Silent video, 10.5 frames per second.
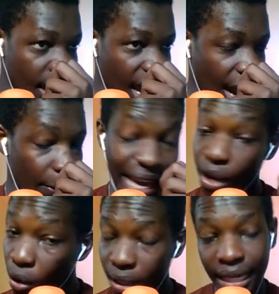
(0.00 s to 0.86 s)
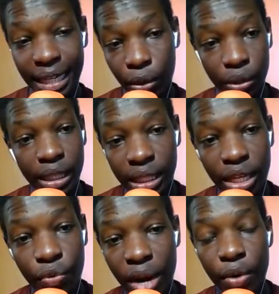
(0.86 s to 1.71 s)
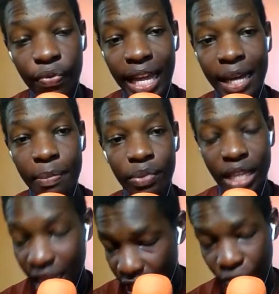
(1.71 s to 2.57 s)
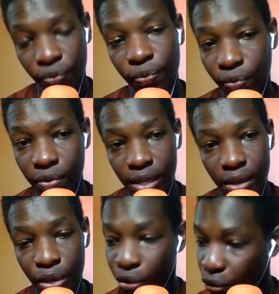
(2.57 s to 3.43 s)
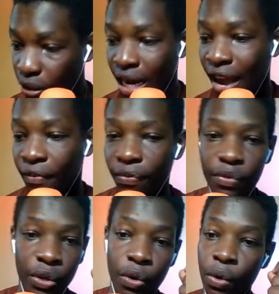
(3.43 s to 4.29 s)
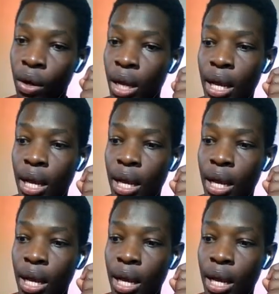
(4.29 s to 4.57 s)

And we cannot get a consistent run of games if you don't have, you know,